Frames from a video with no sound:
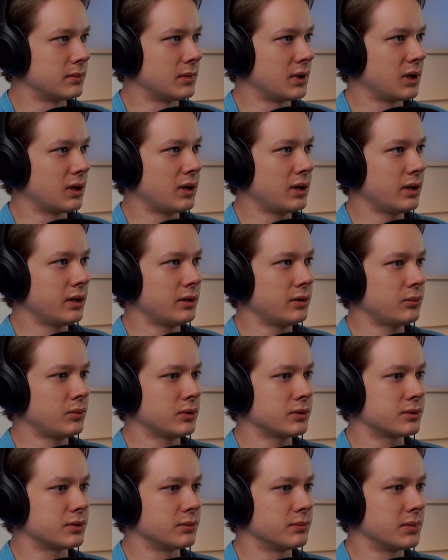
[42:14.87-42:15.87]
I
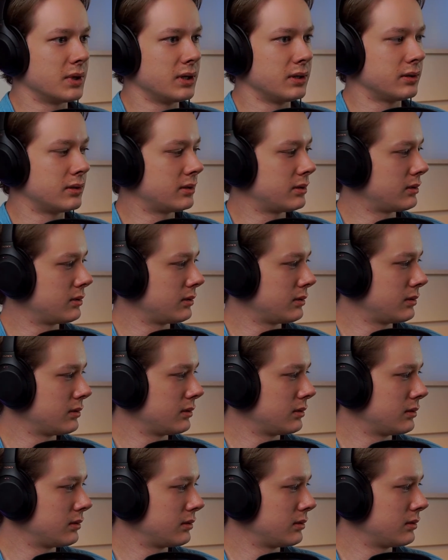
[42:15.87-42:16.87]
want to make
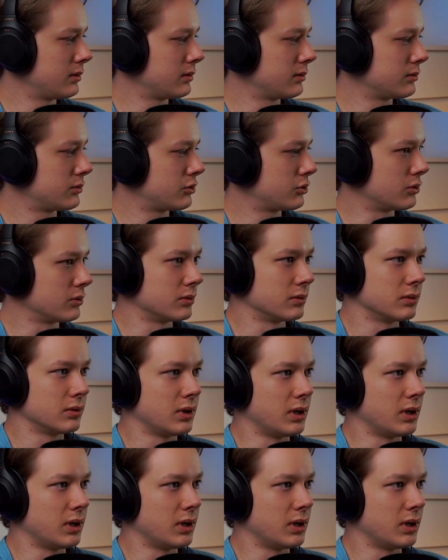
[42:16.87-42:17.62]
sure